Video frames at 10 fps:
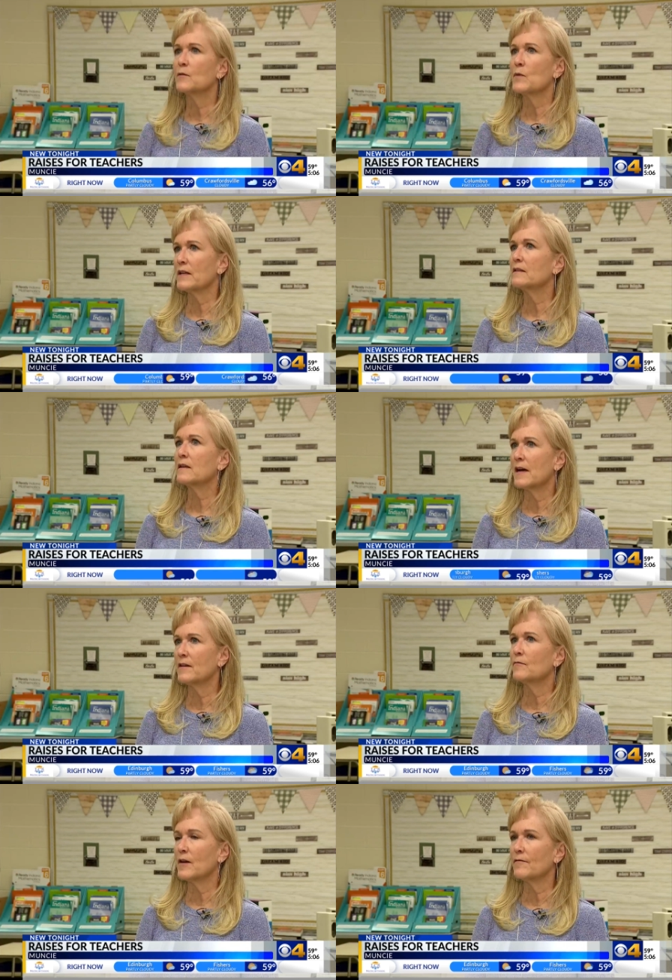was kind
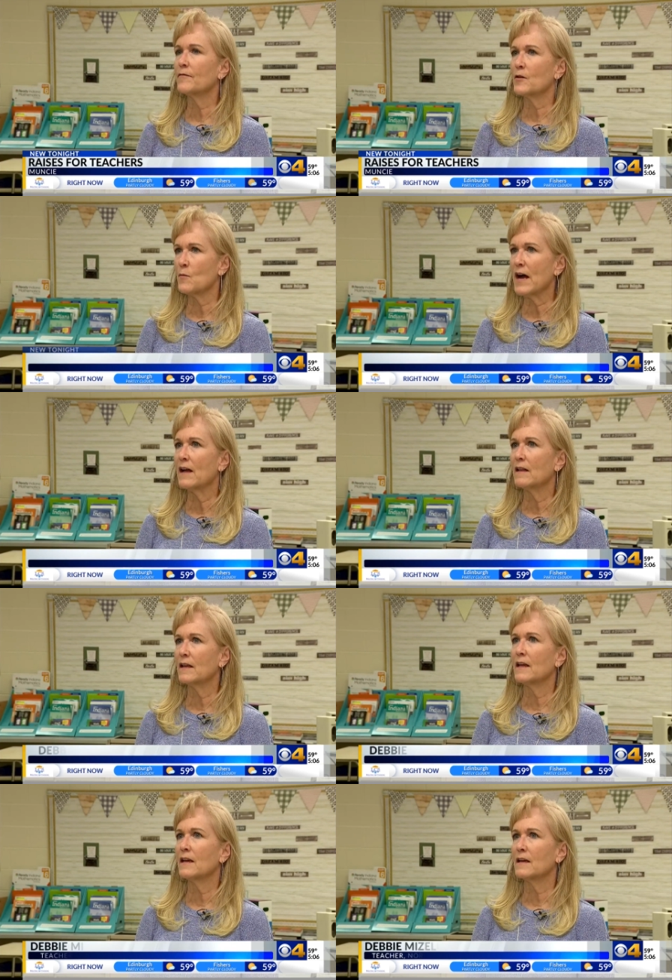of rough for a while,
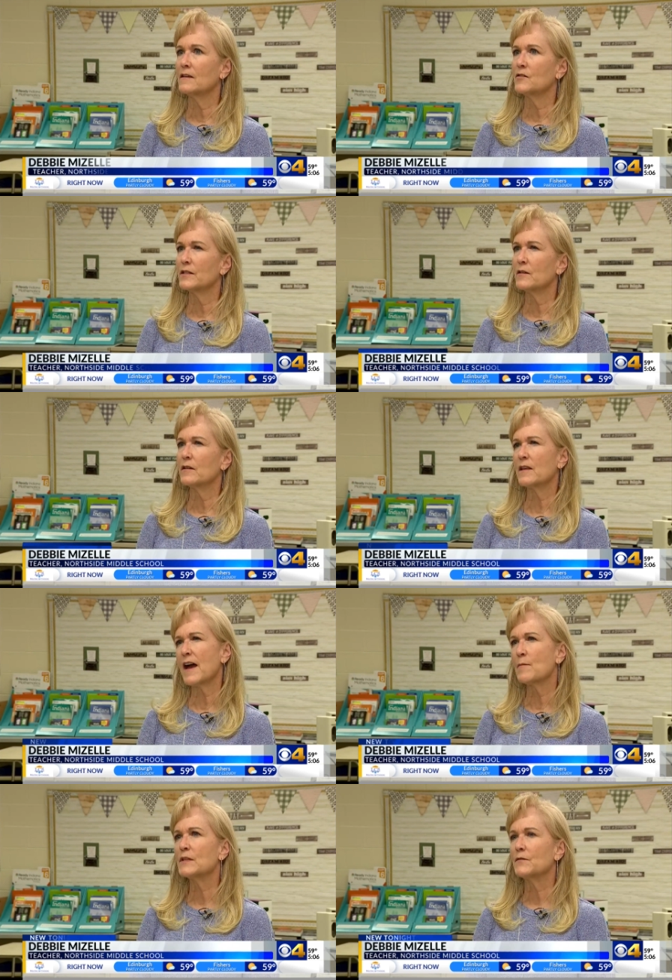and just it, the
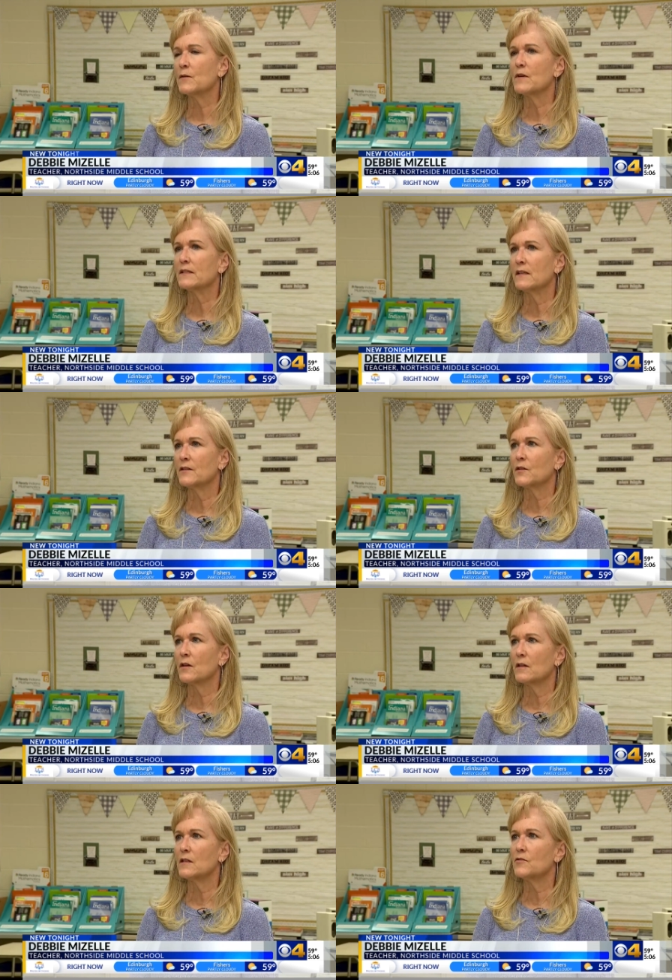atmosphere wasn't as
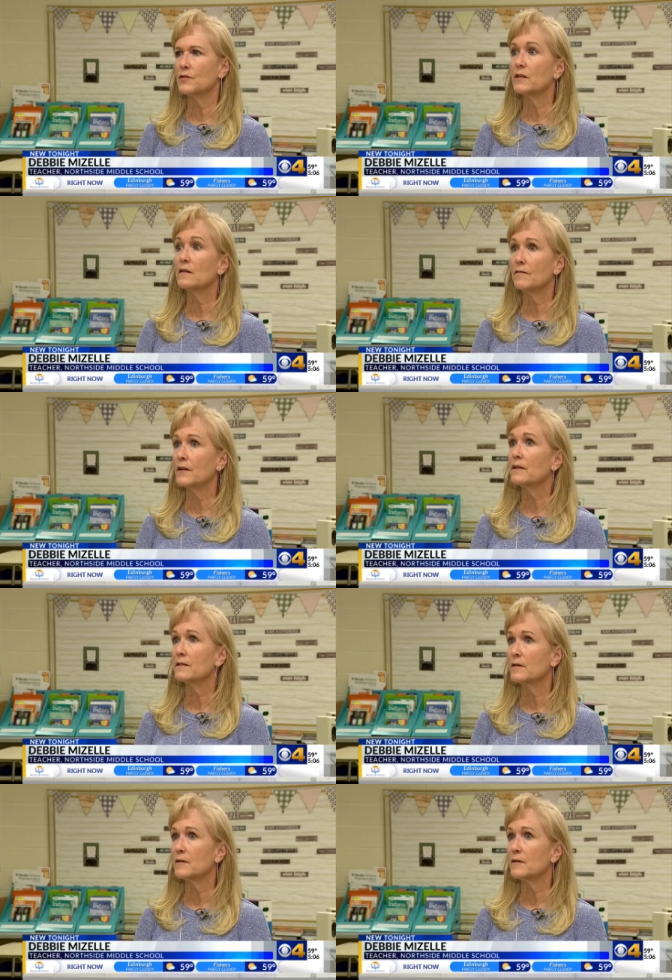good. Teachers didn't feel as